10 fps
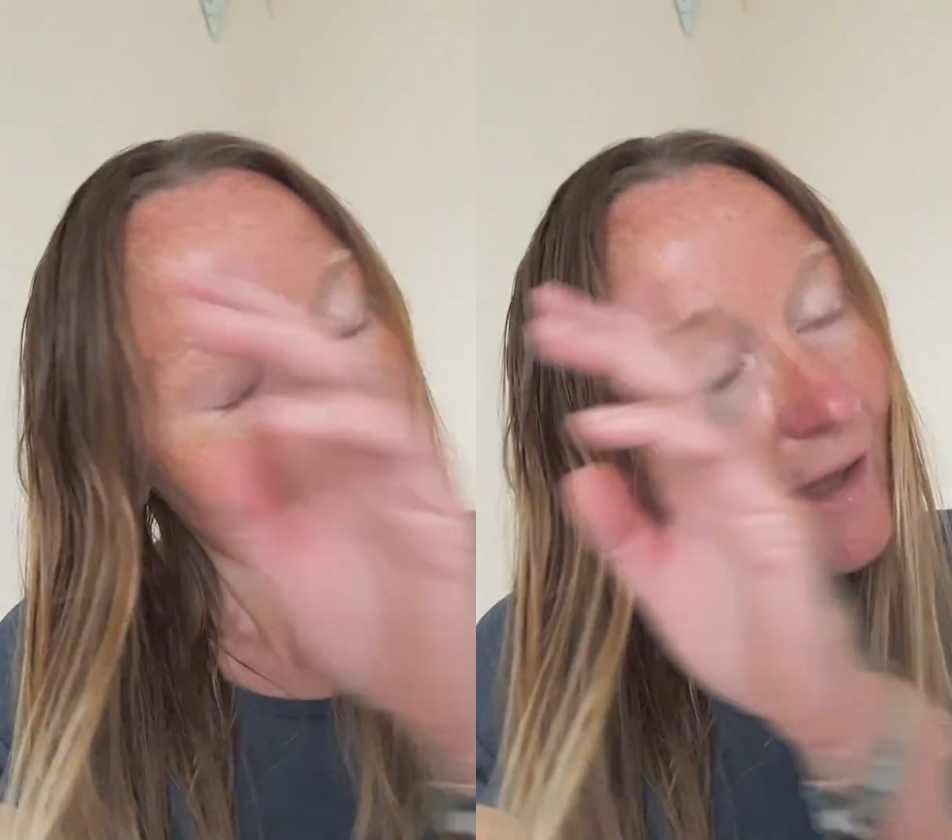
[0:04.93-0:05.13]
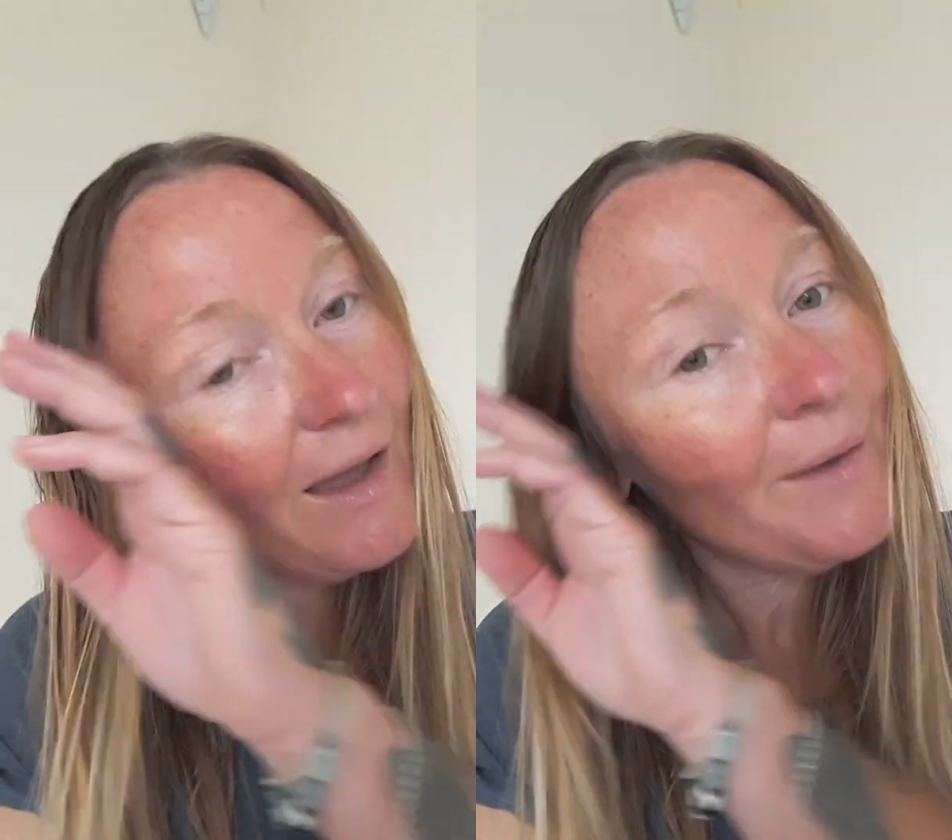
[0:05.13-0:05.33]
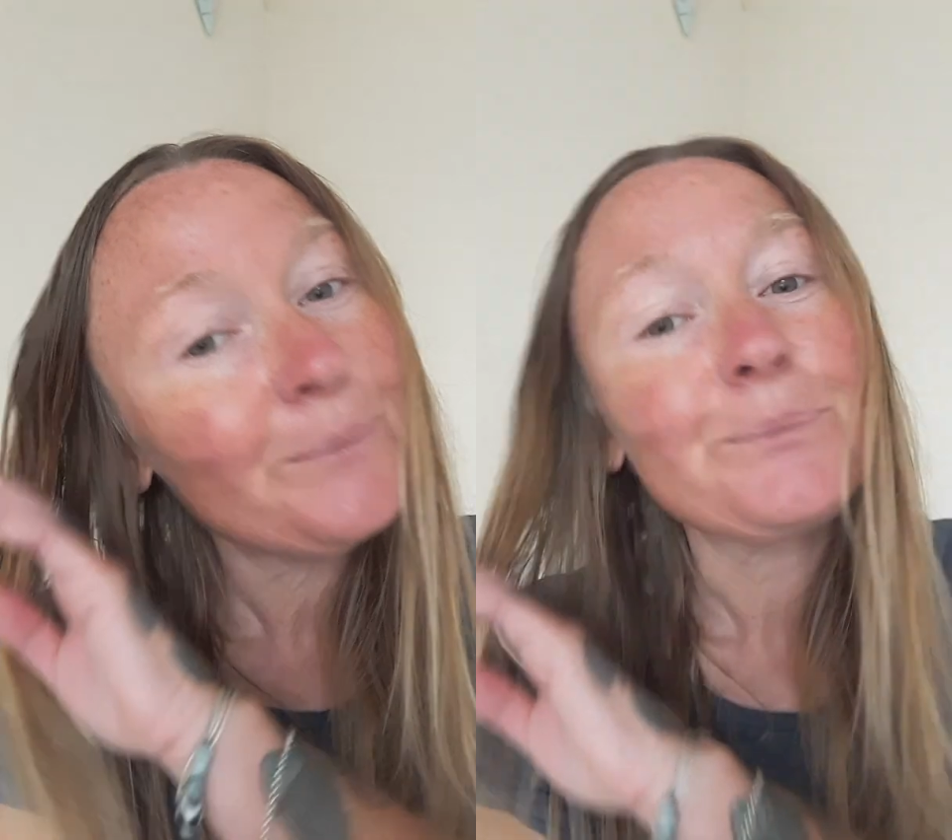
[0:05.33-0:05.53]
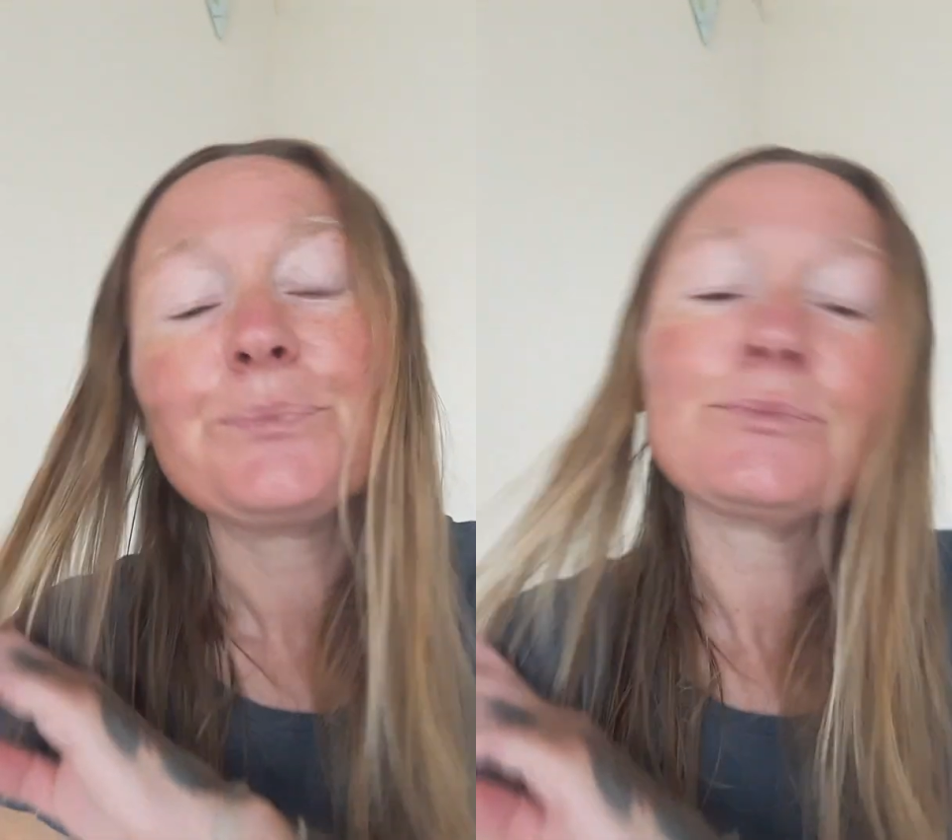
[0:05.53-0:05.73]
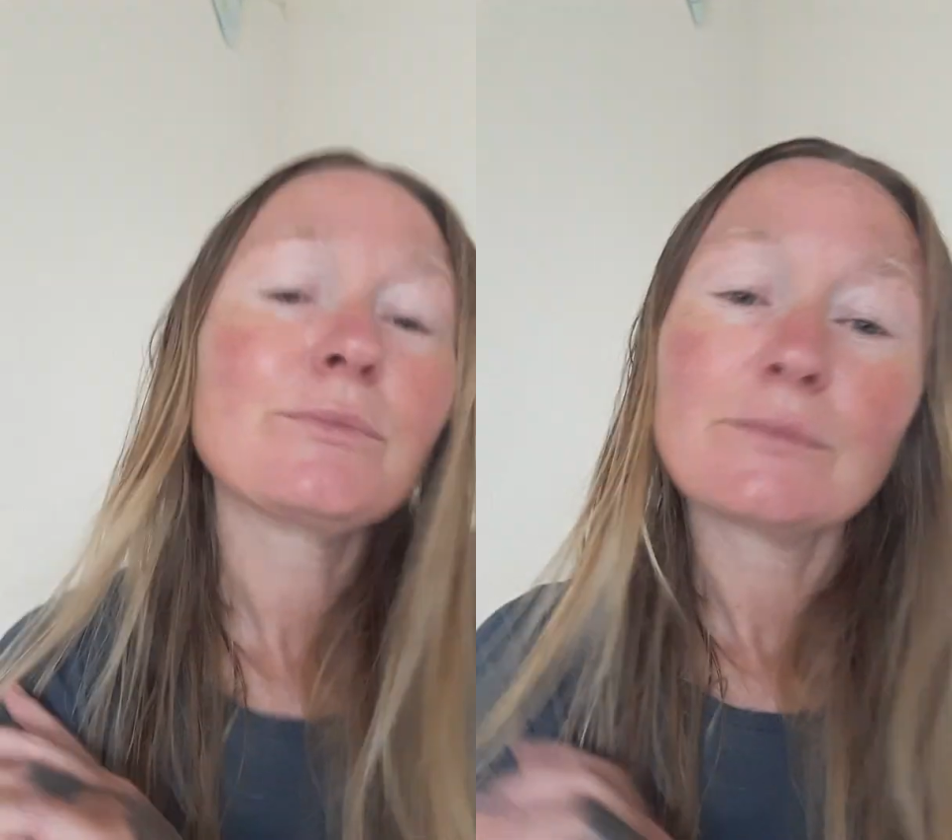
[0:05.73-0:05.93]

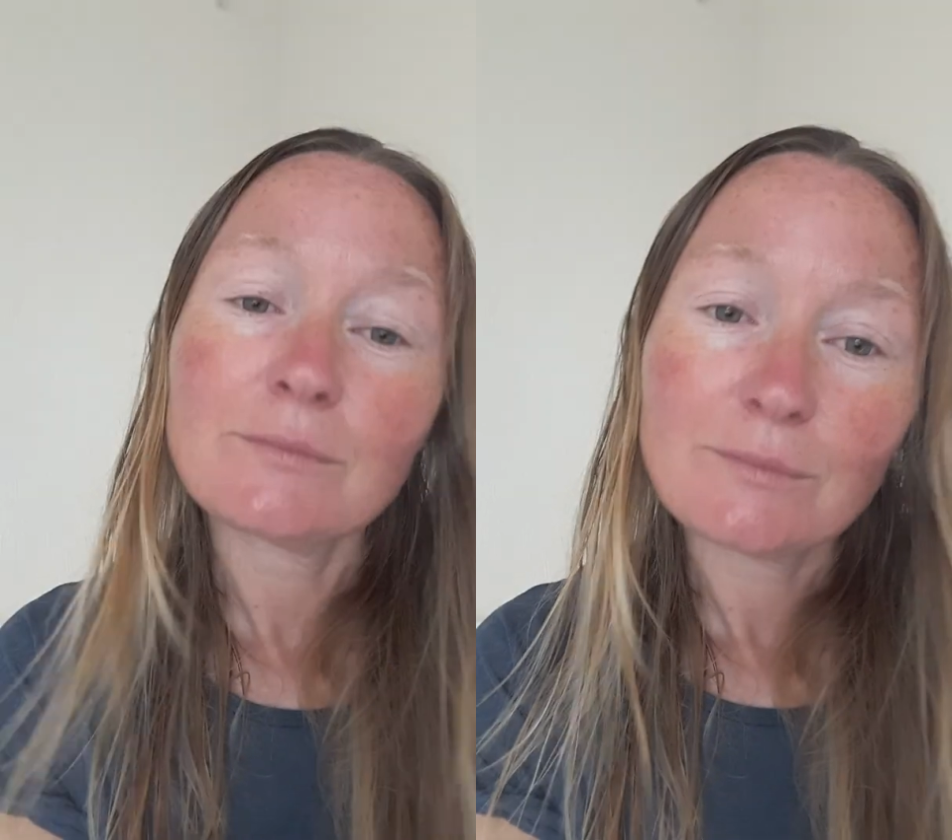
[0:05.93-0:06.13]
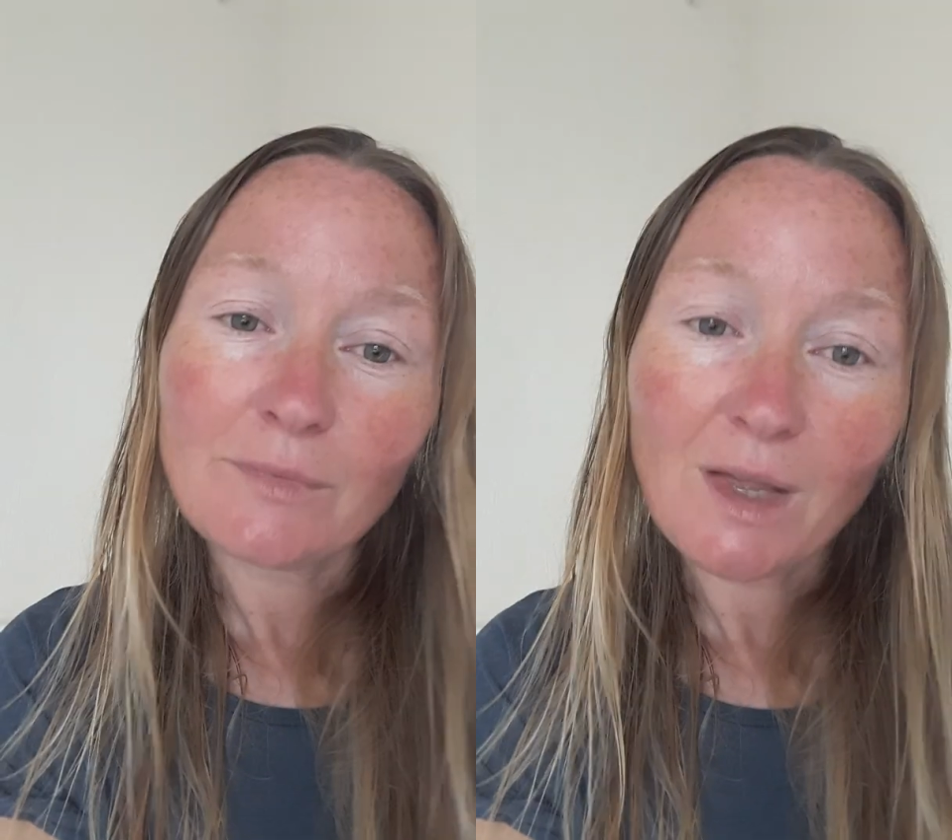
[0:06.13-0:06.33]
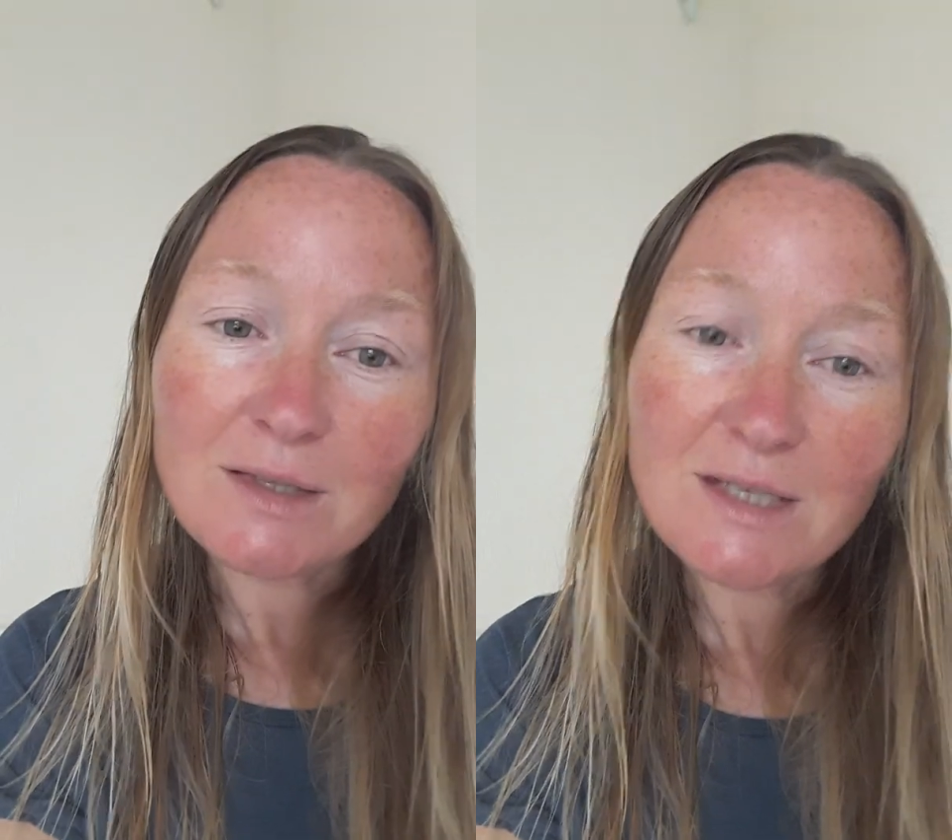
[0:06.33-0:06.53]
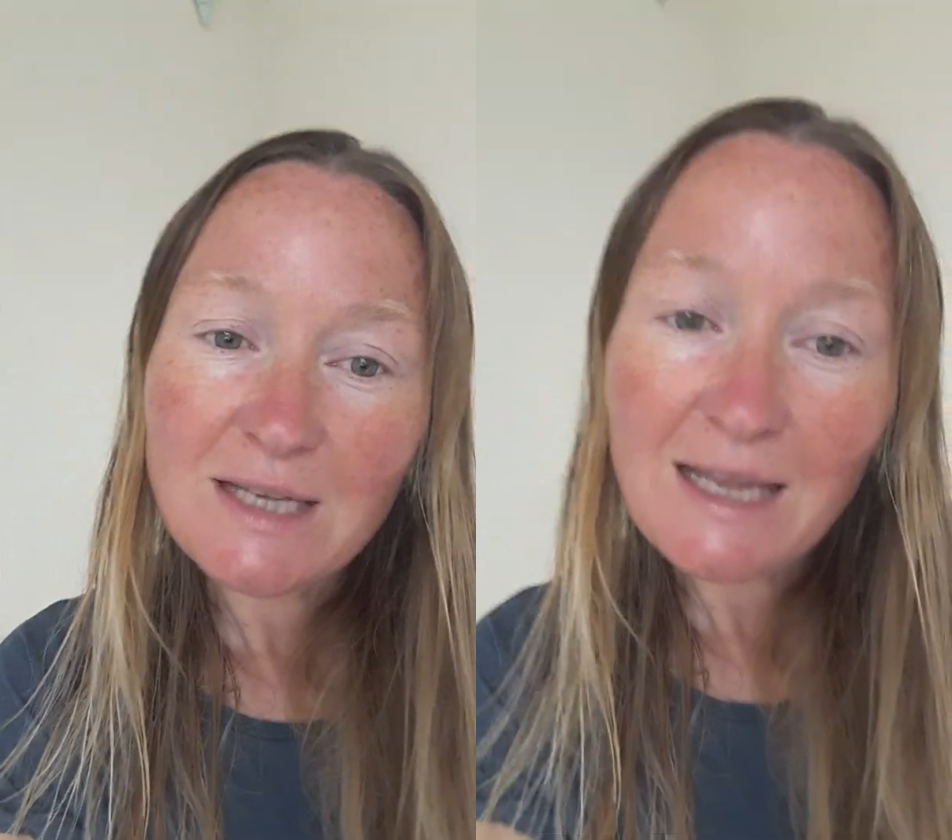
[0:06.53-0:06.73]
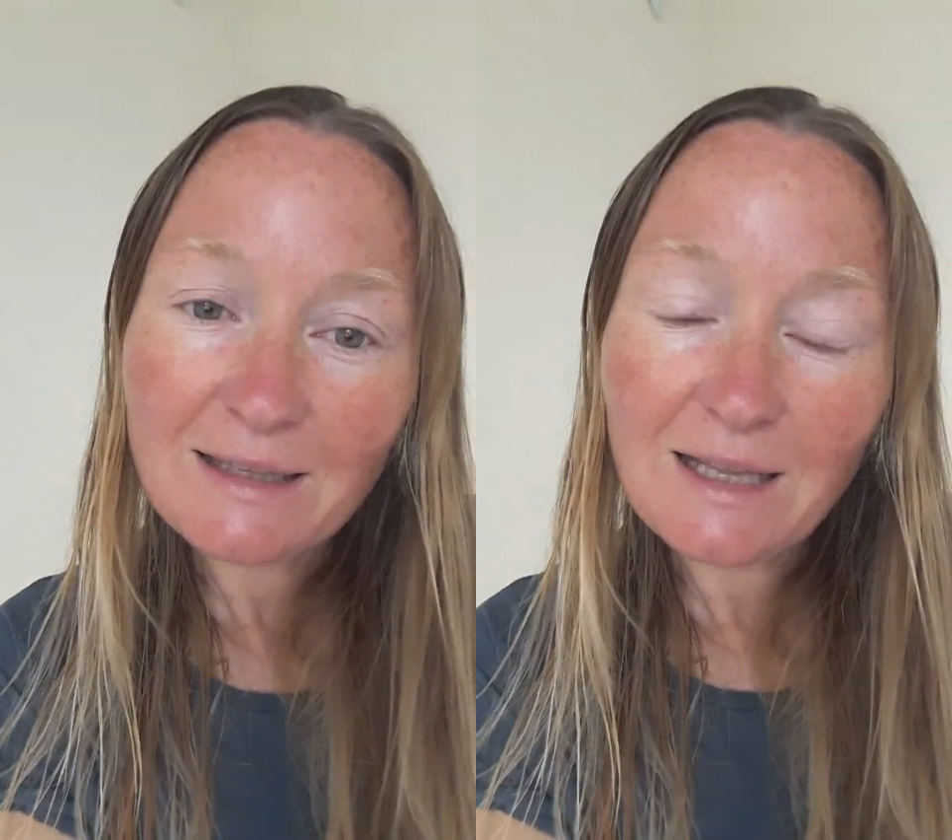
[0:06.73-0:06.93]
I'd